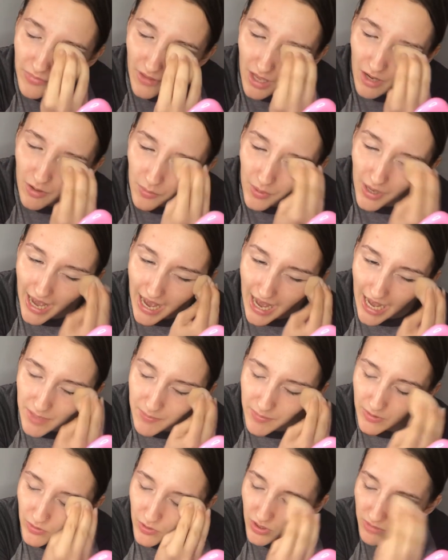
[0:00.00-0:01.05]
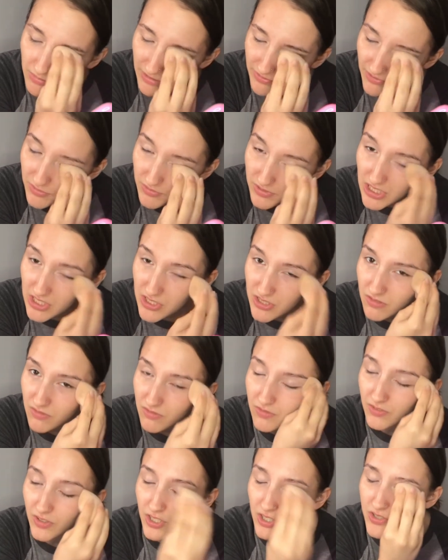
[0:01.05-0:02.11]
I know I had been doing my foundation
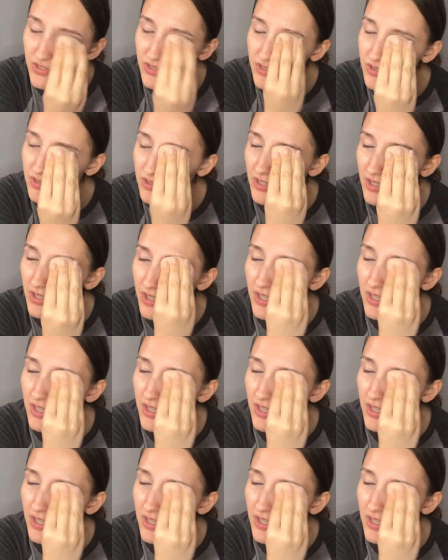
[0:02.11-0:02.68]
first,